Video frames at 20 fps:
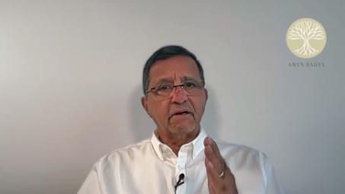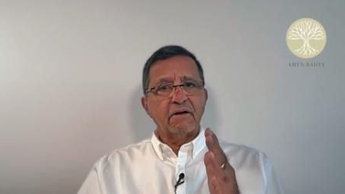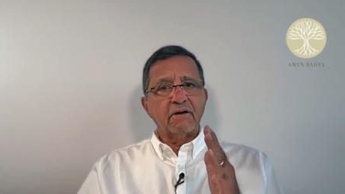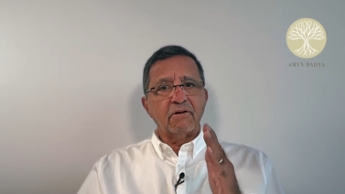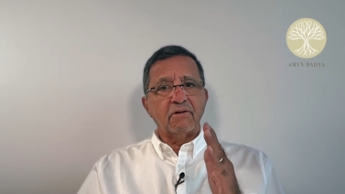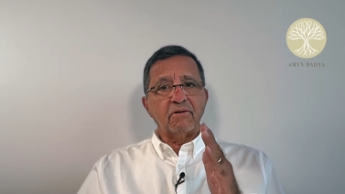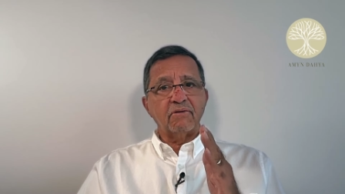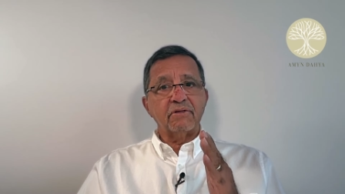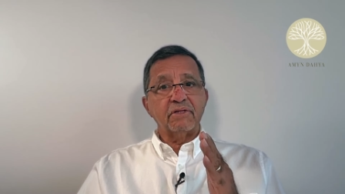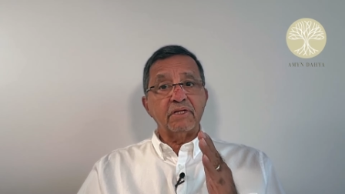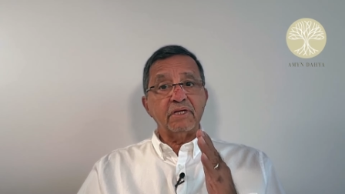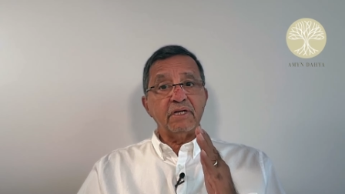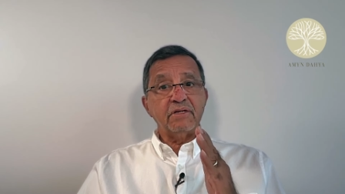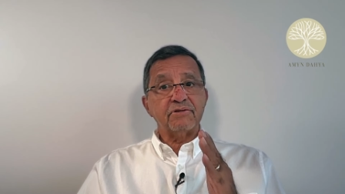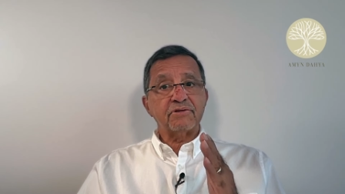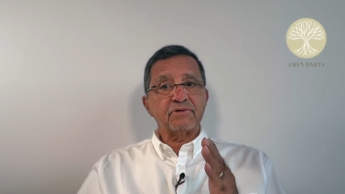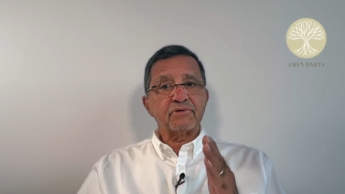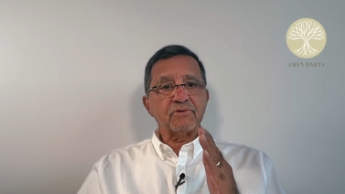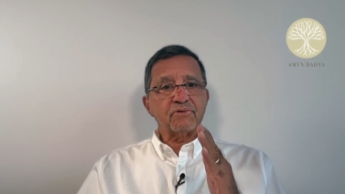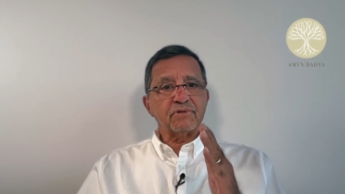on these
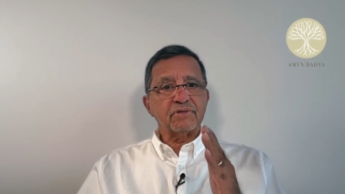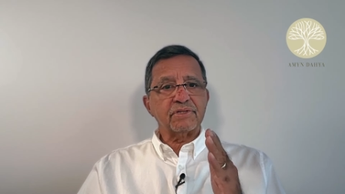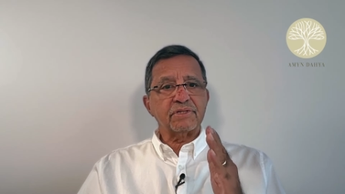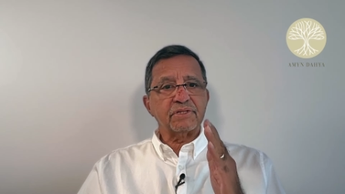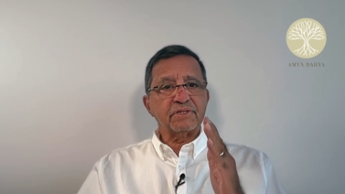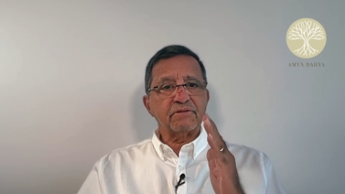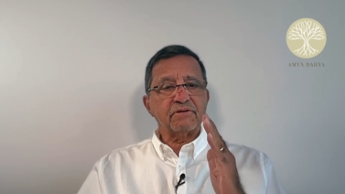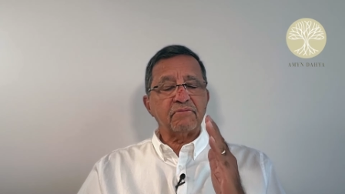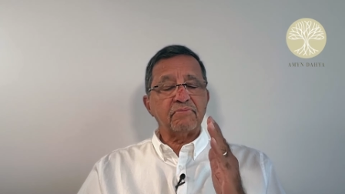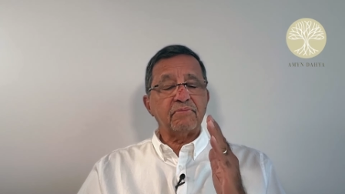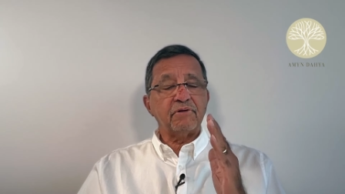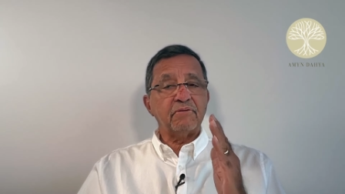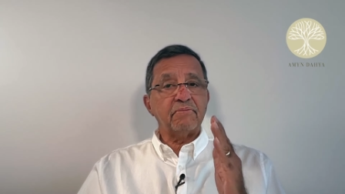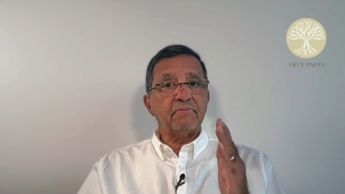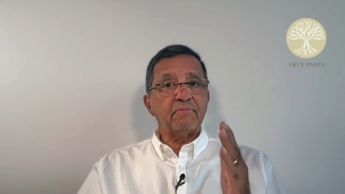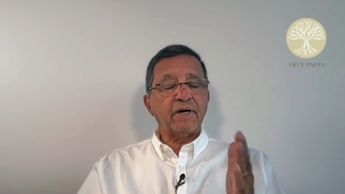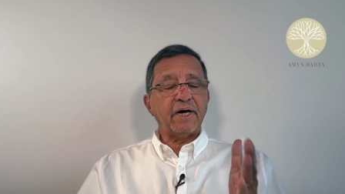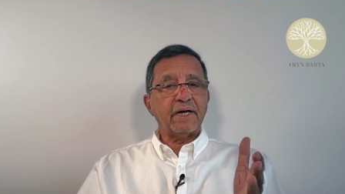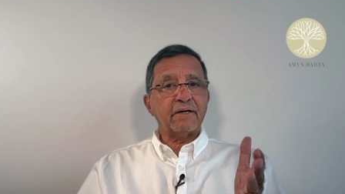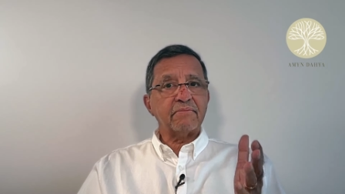sources of
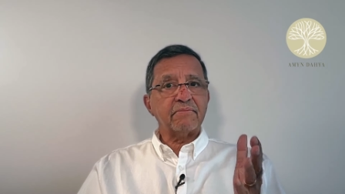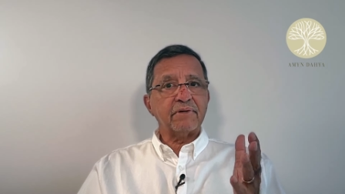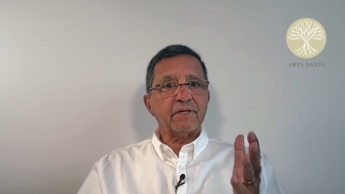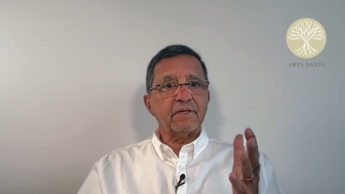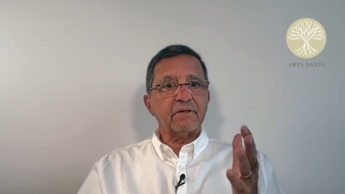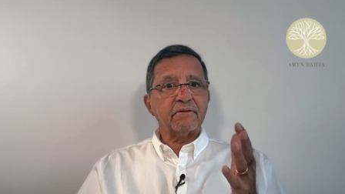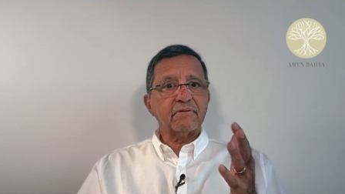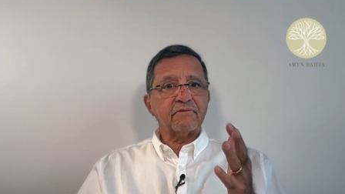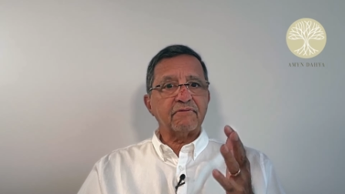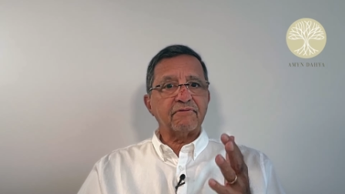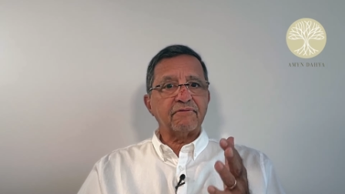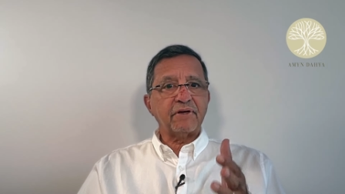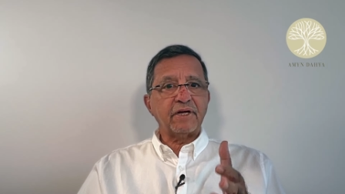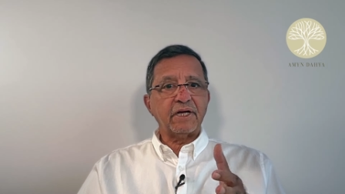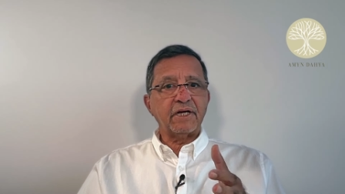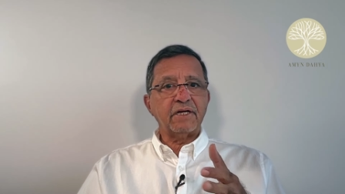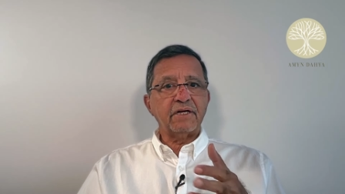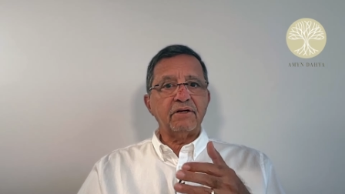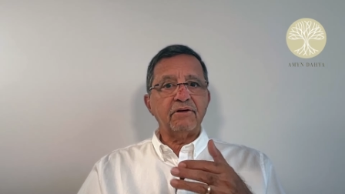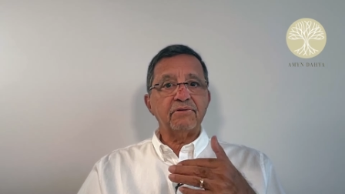bombardment of
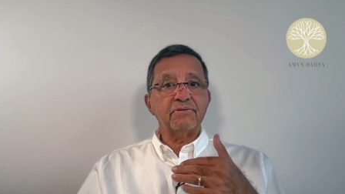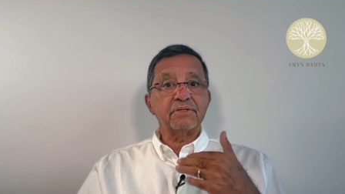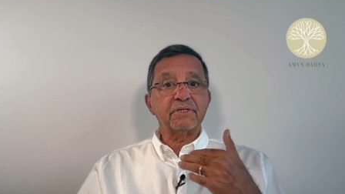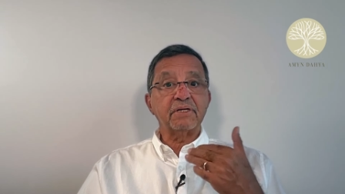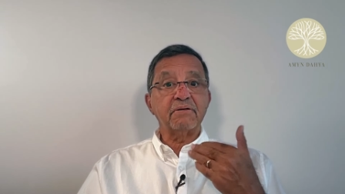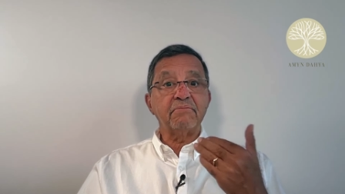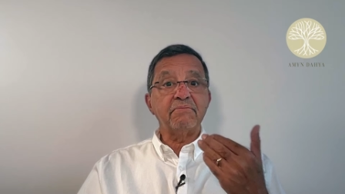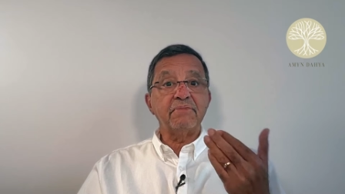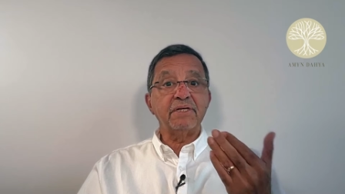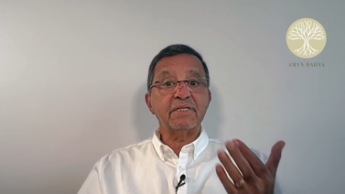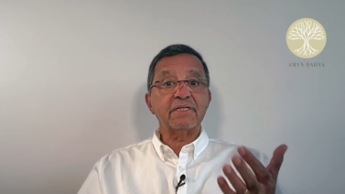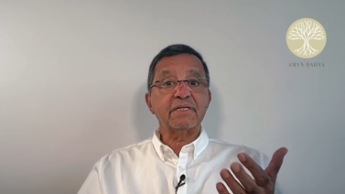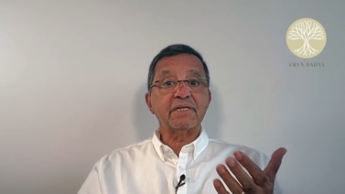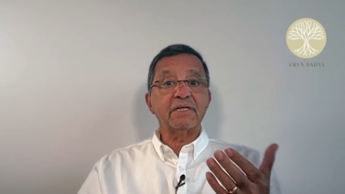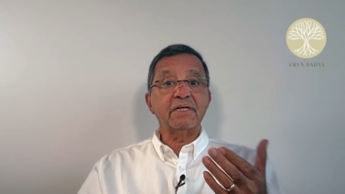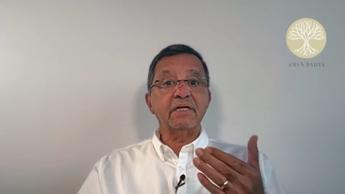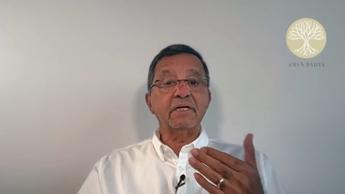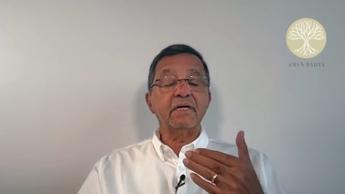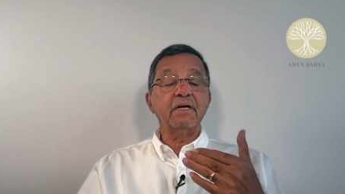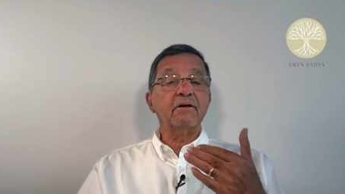fake news and
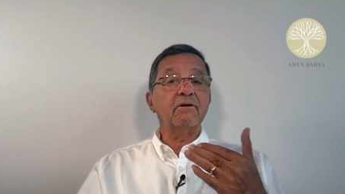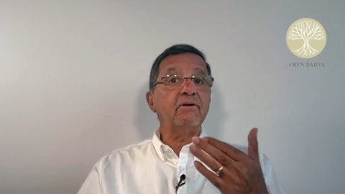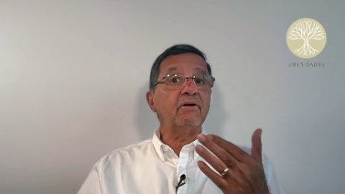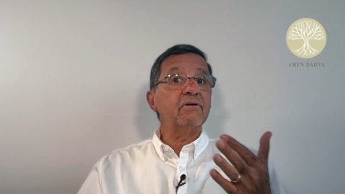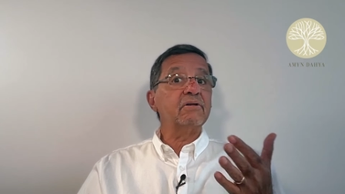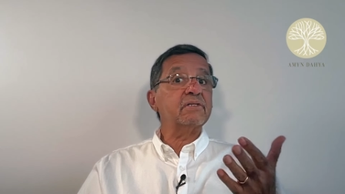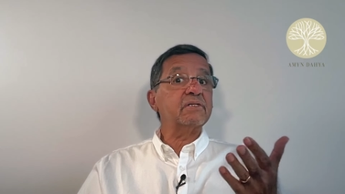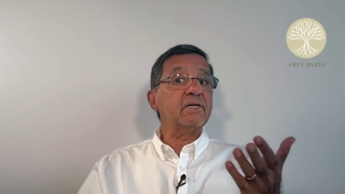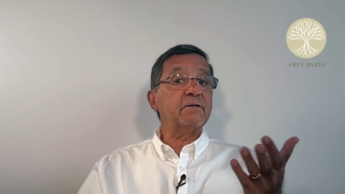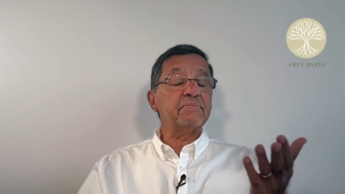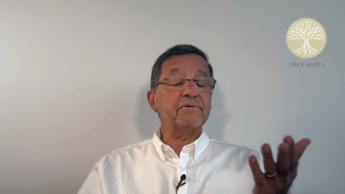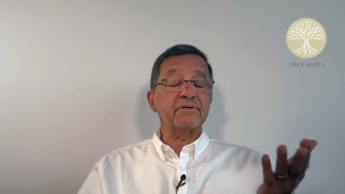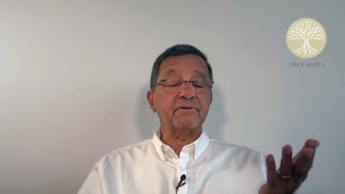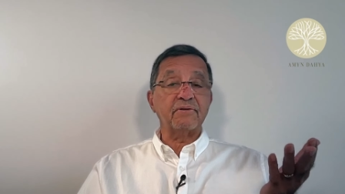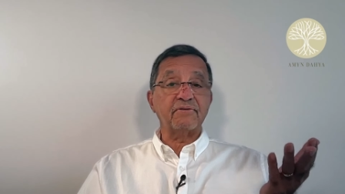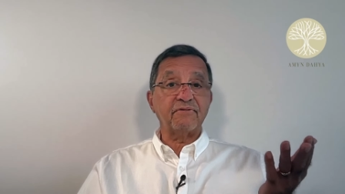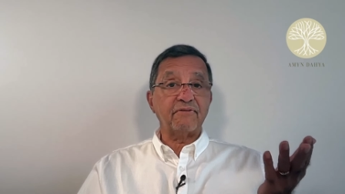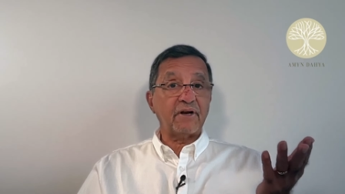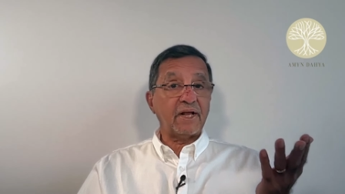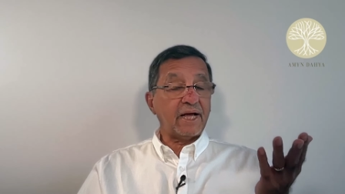misleading concepts
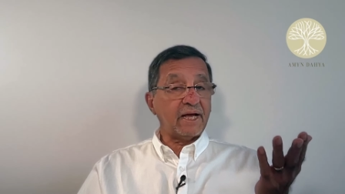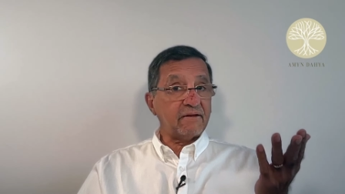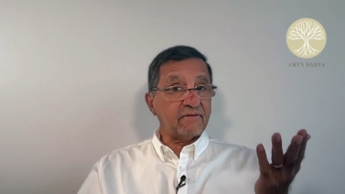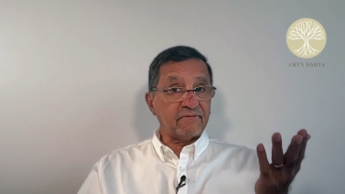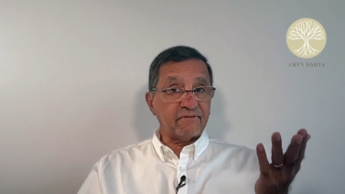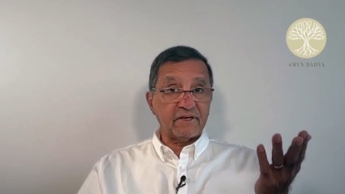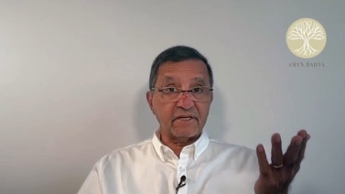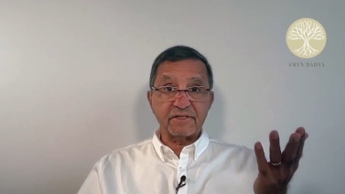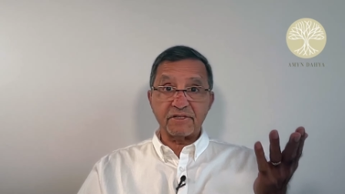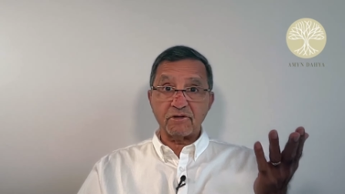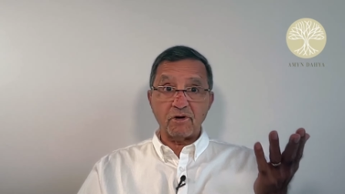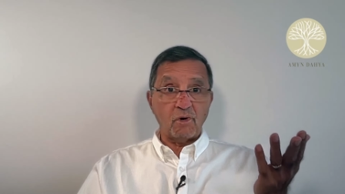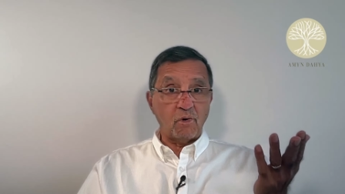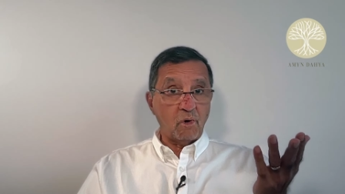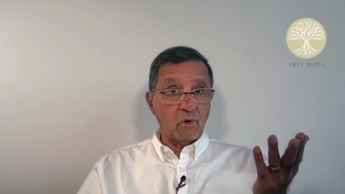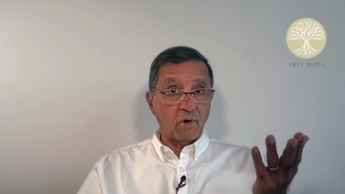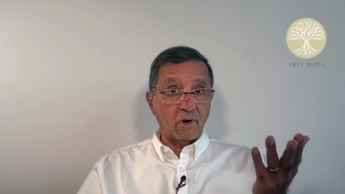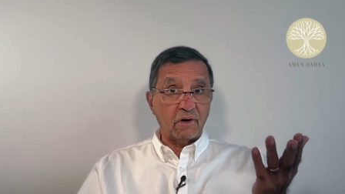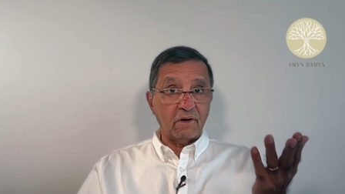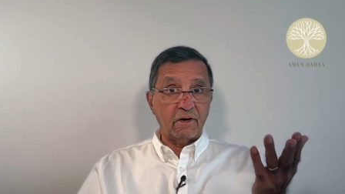of life as a
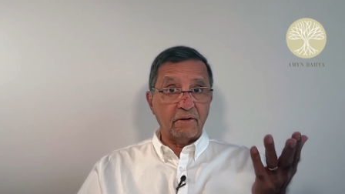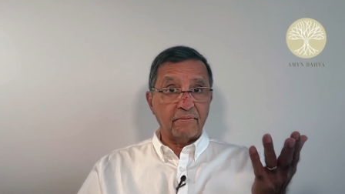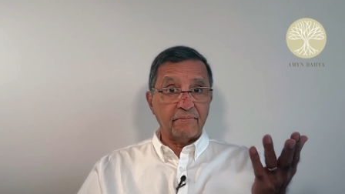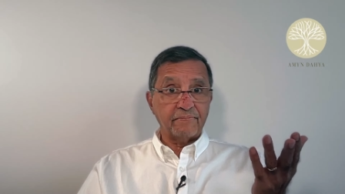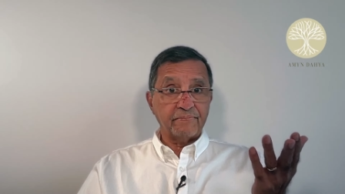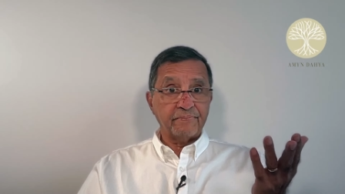whole.